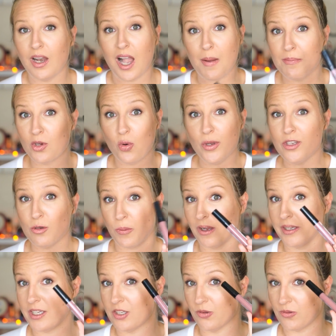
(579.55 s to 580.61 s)
I'm going to
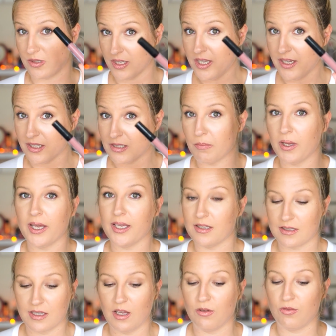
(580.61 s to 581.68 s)
probably use this by
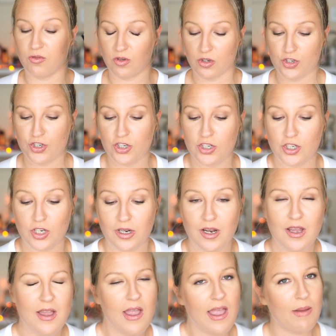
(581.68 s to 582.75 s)
itself for sure
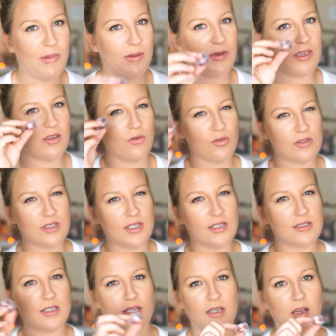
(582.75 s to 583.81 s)
and maybe use
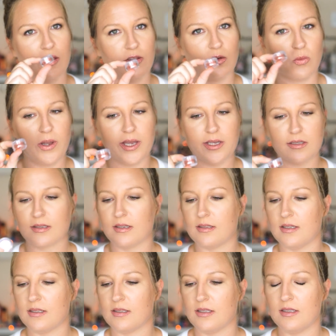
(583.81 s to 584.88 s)
this in other ways because
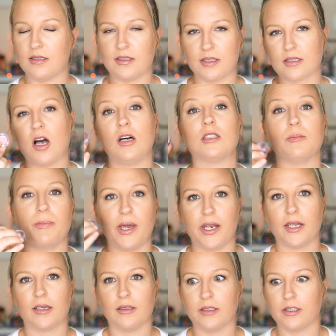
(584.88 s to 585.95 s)
this is it's
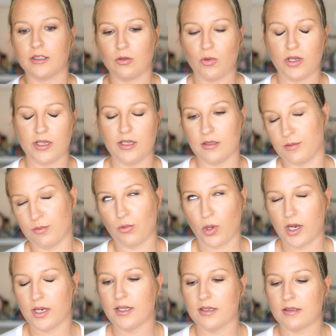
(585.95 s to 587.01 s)
cosmetic glitter what is
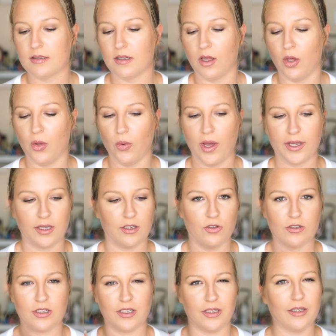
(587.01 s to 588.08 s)
what it is so I can
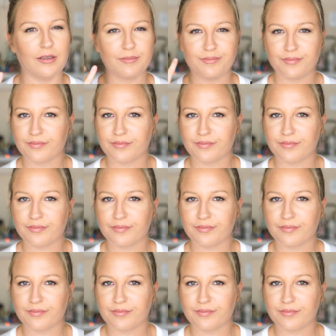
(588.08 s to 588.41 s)
use it